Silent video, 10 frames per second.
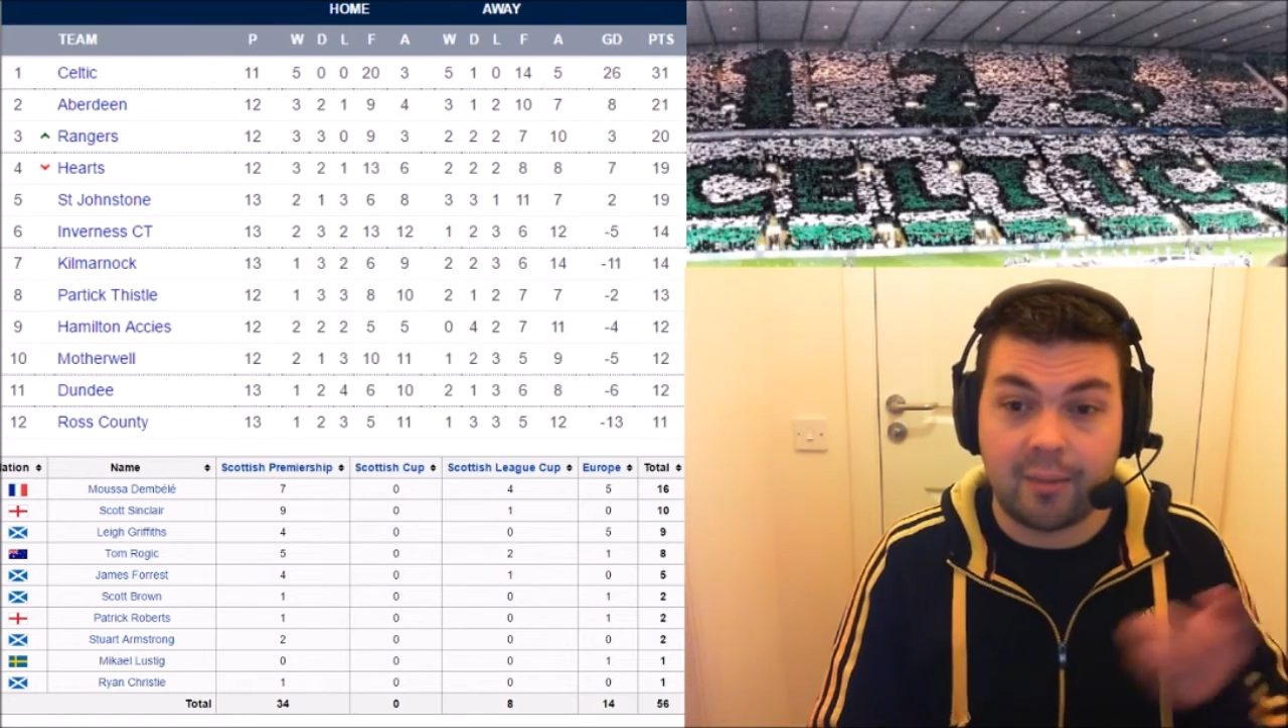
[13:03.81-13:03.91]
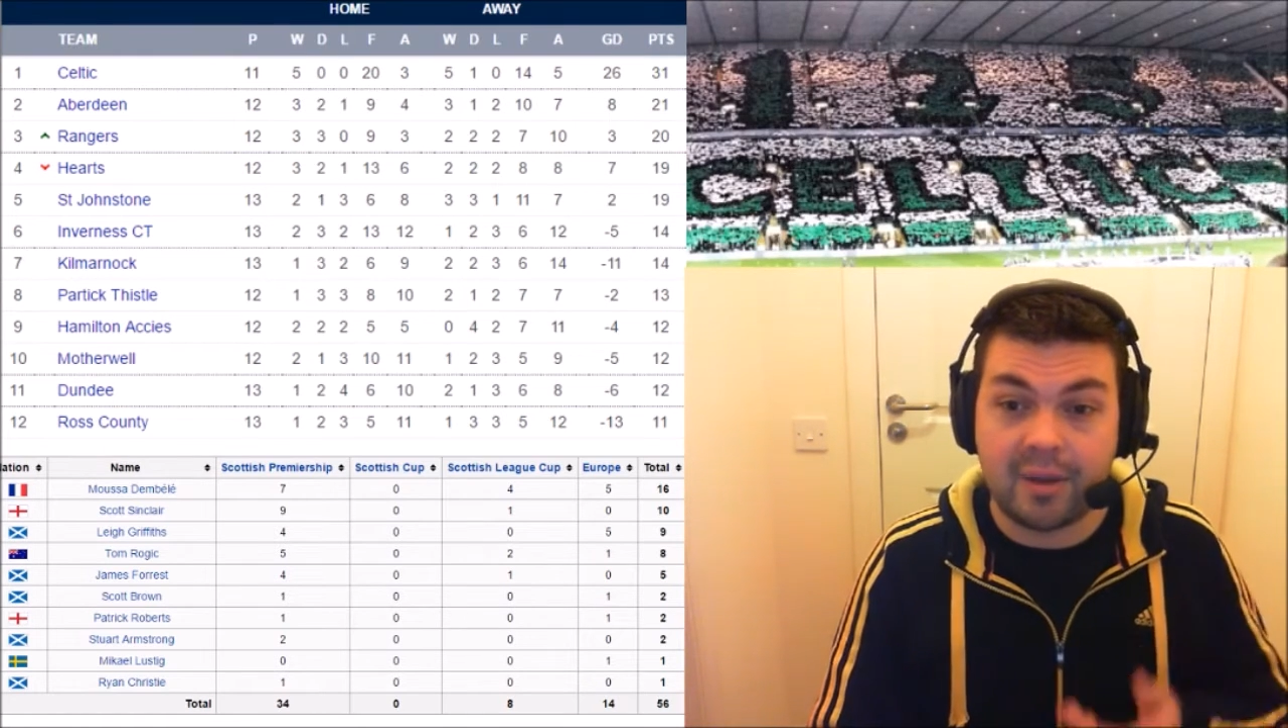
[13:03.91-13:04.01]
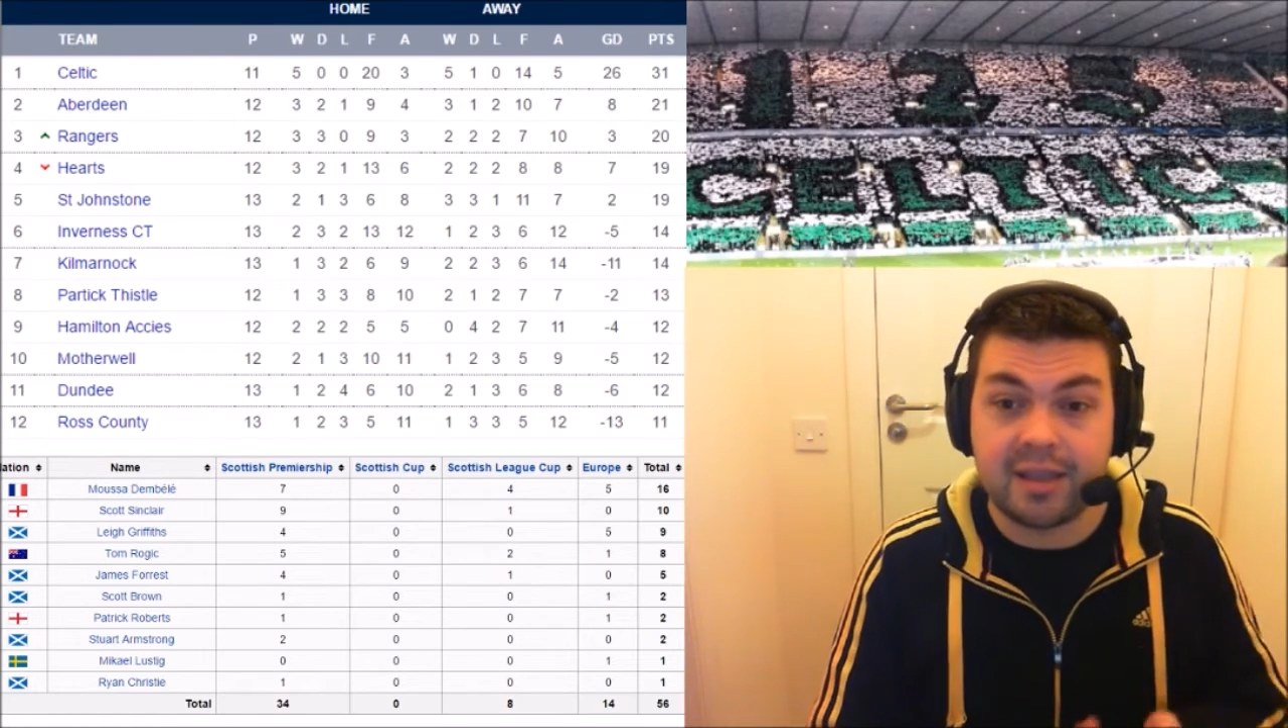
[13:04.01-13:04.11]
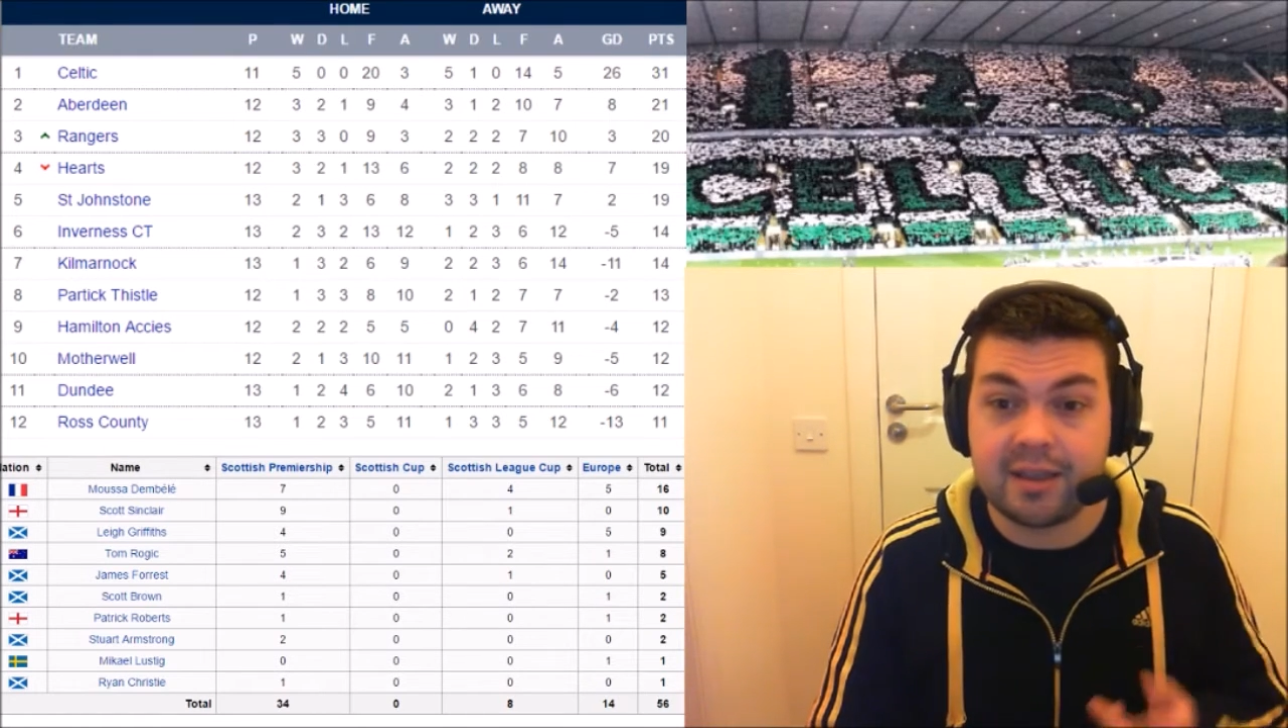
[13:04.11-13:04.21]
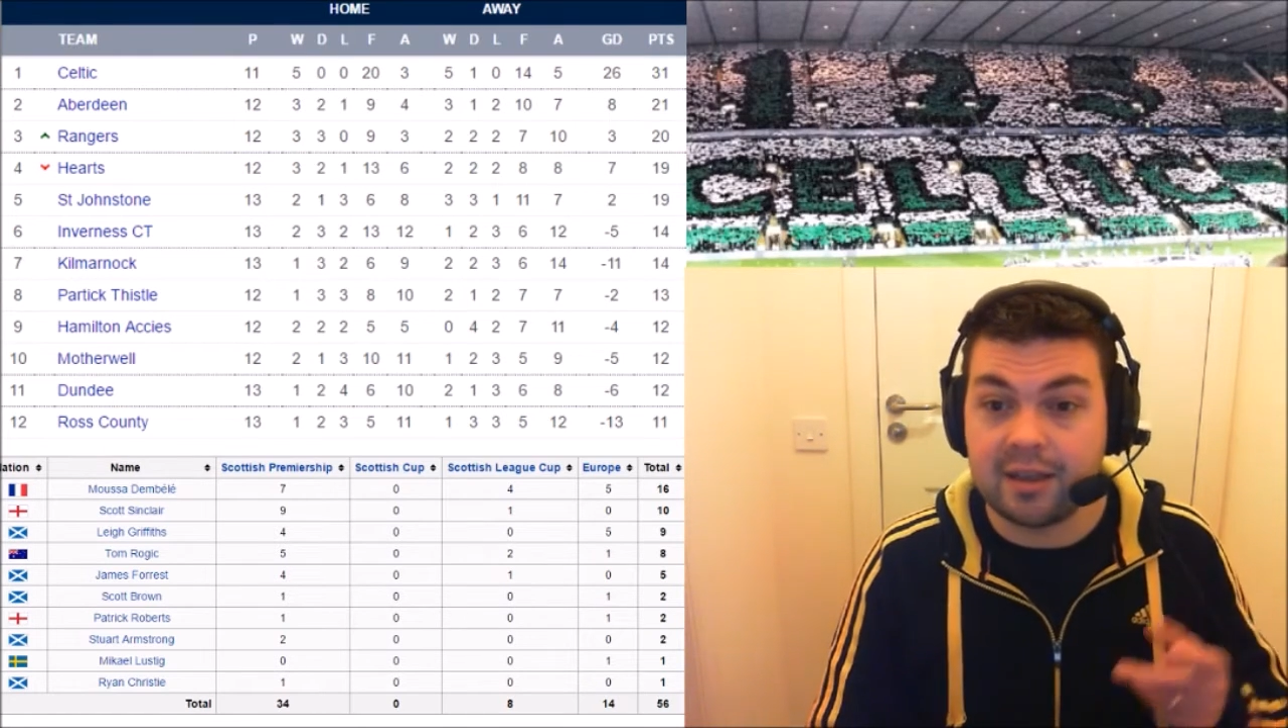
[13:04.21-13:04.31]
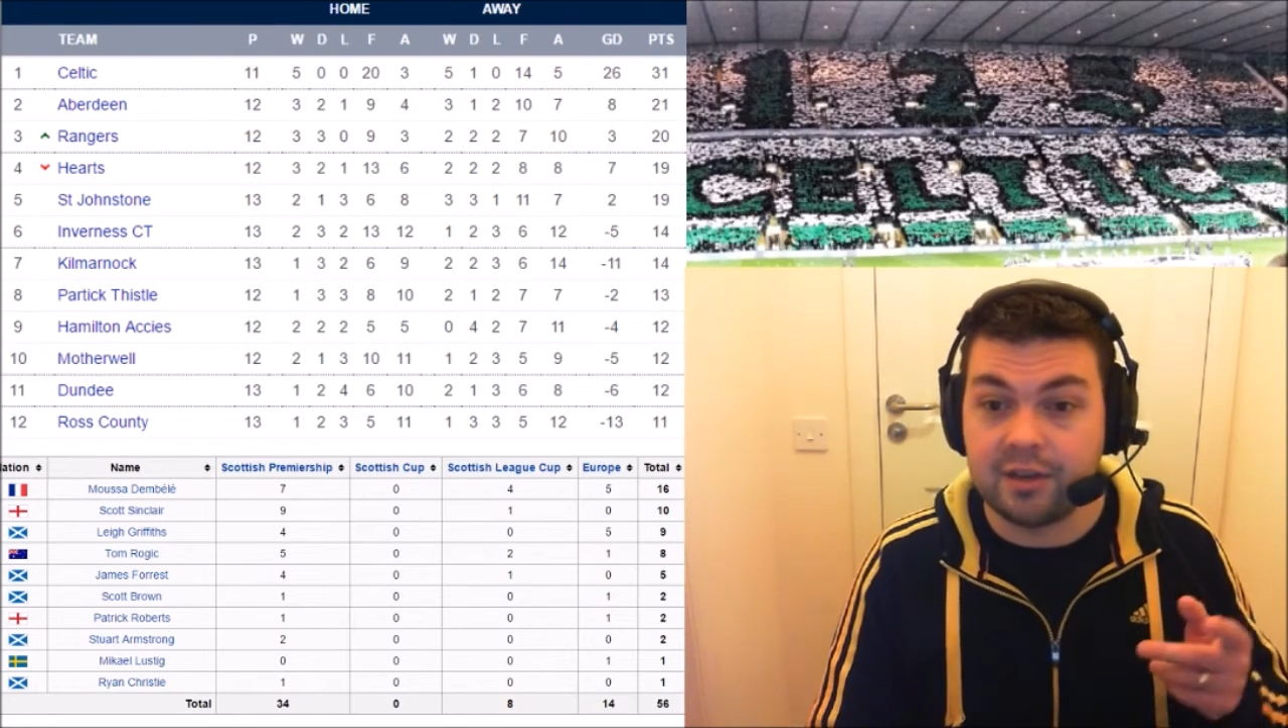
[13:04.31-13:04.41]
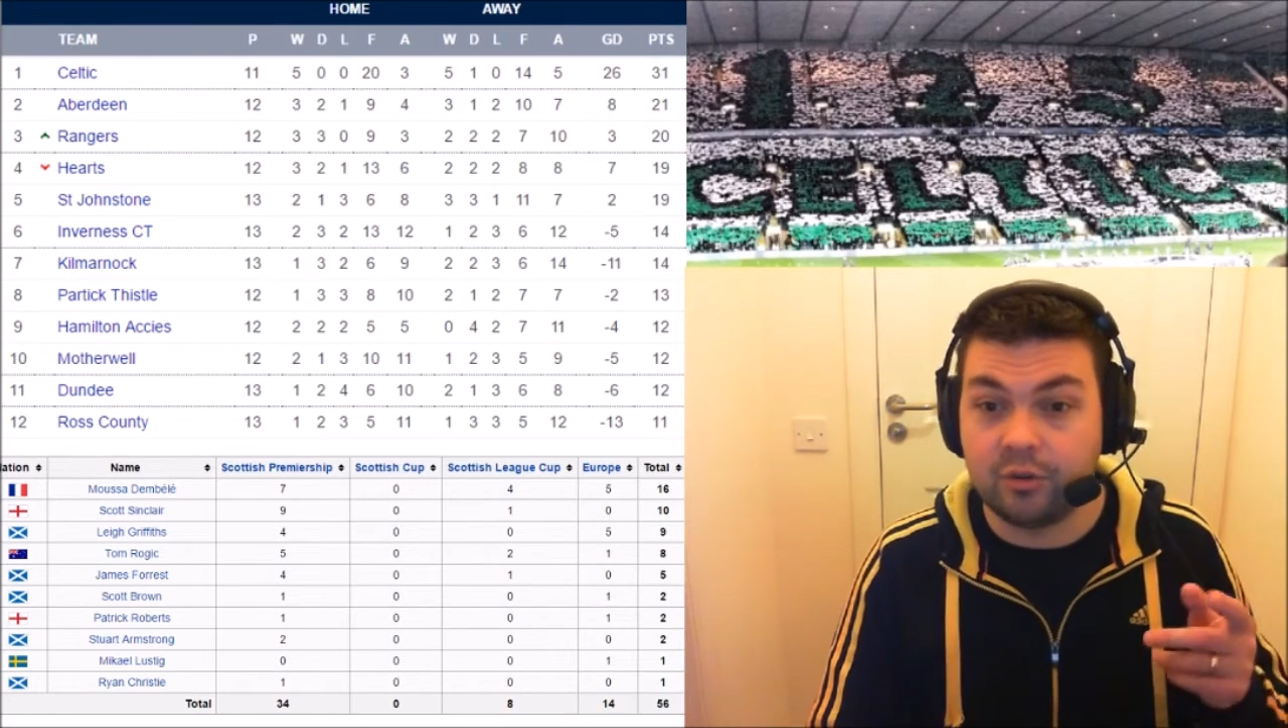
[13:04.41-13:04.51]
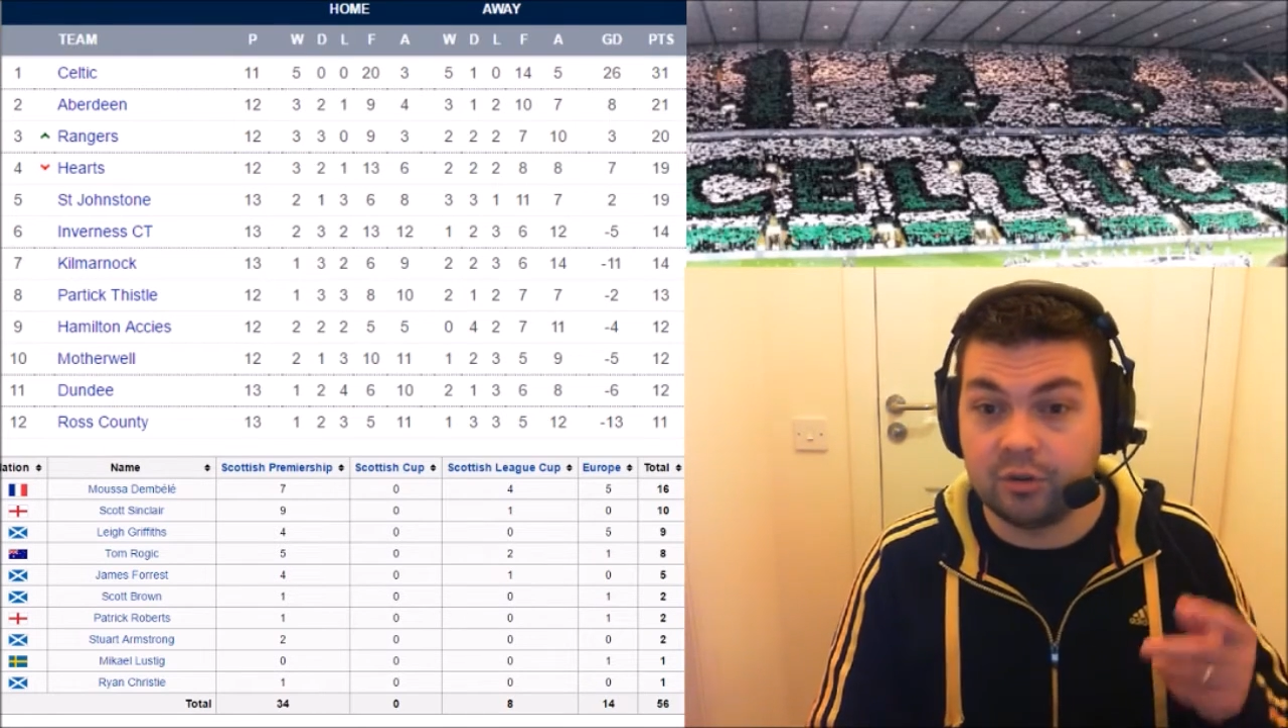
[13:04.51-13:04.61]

mic and you've got